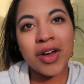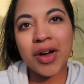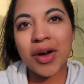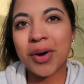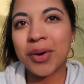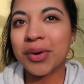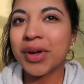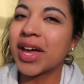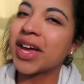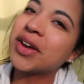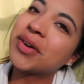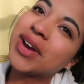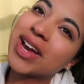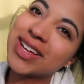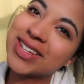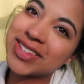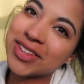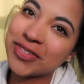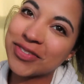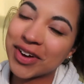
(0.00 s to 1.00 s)
Okay, you
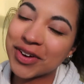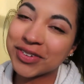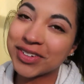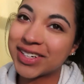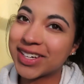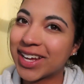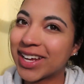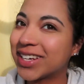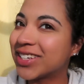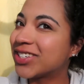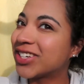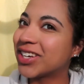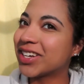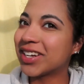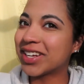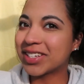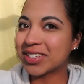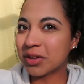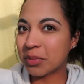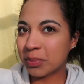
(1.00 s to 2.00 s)
guys, the foundation
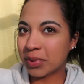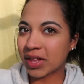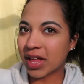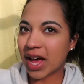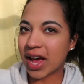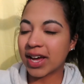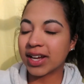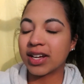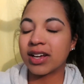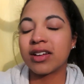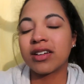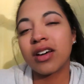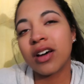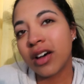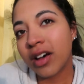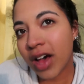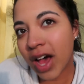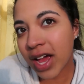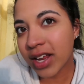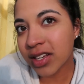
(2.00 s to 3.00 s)
is applied and
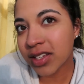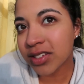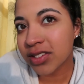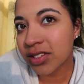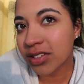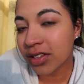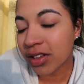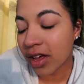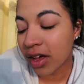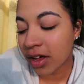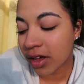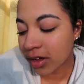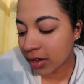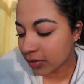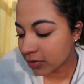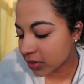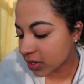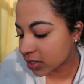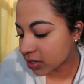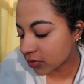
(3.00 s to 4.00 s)
I just
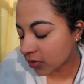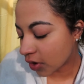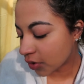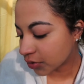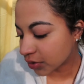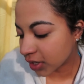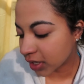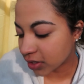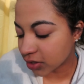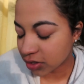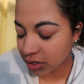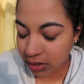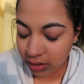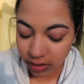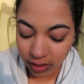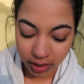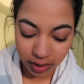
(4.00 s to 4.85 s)
love this foundation.